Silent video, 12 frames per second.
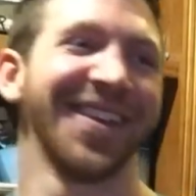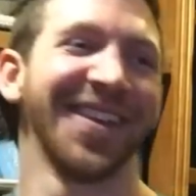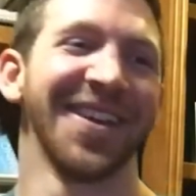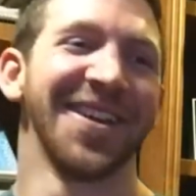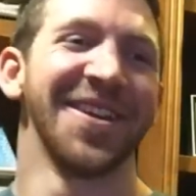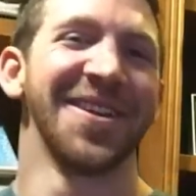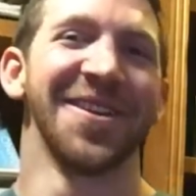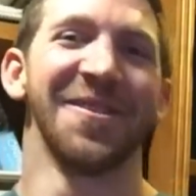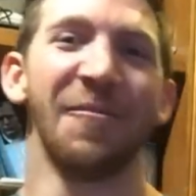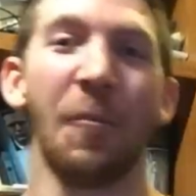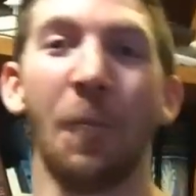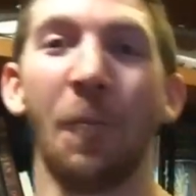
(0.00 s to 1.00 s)

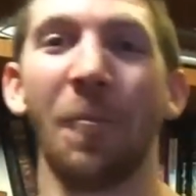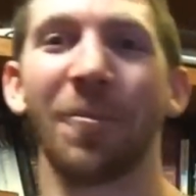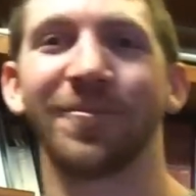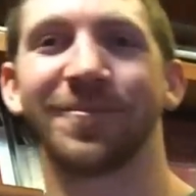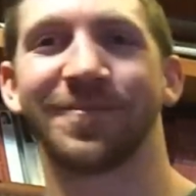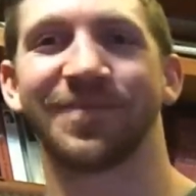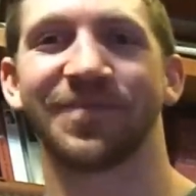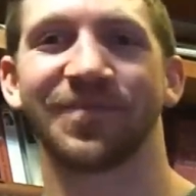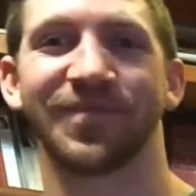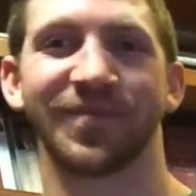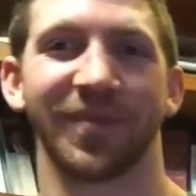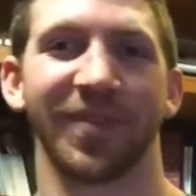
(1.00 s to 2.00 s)

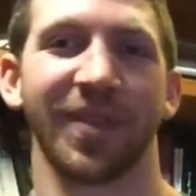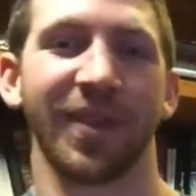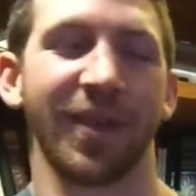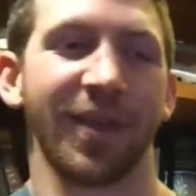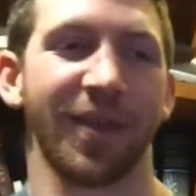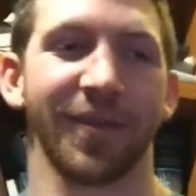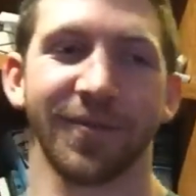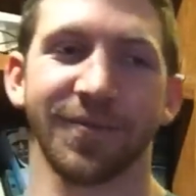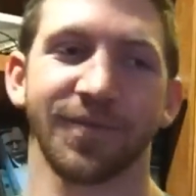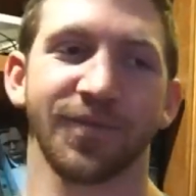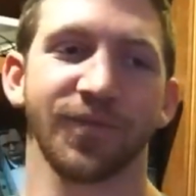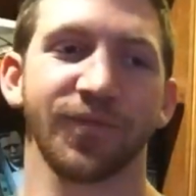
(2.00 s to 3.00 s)

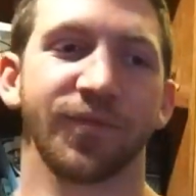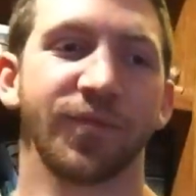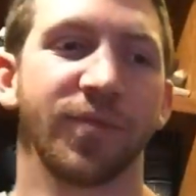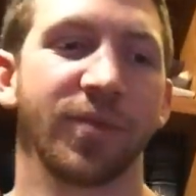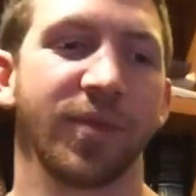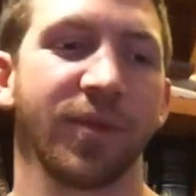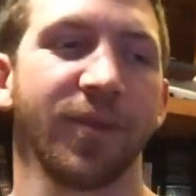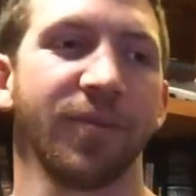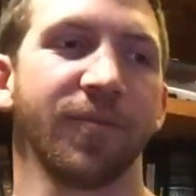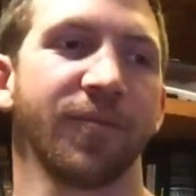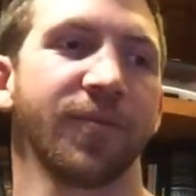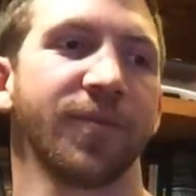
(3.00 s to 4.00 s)

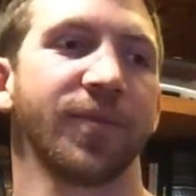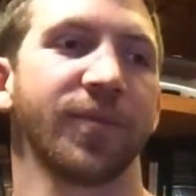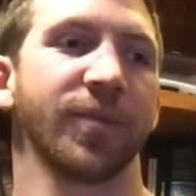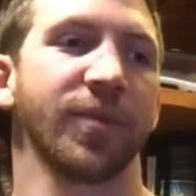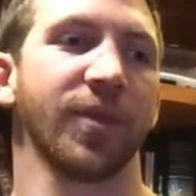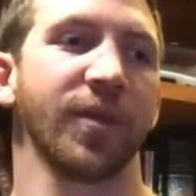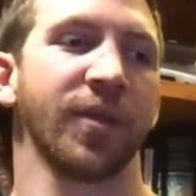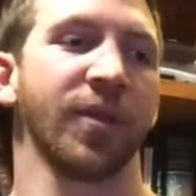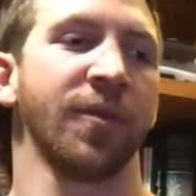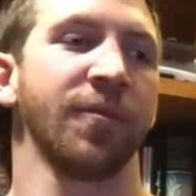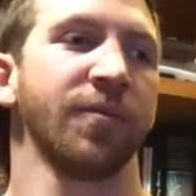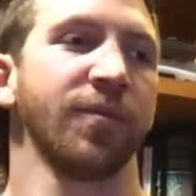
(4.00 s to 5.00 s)

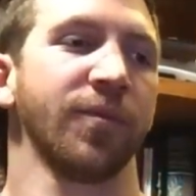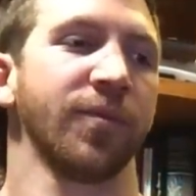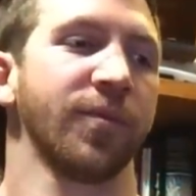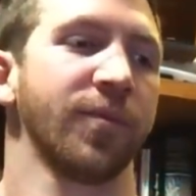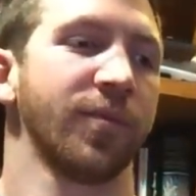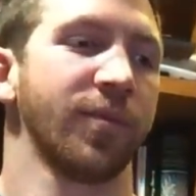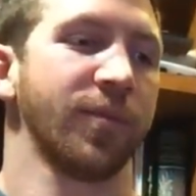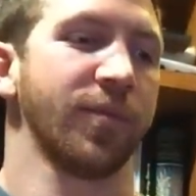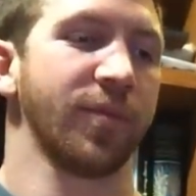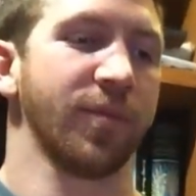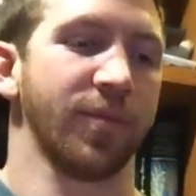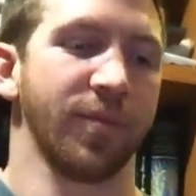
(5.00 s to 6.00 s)

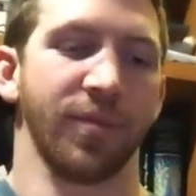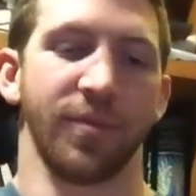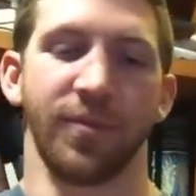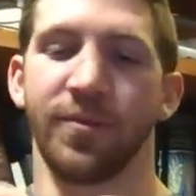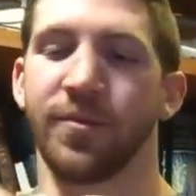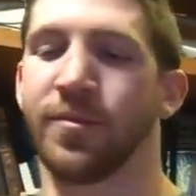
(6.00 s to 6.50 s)
This person isn't speaking.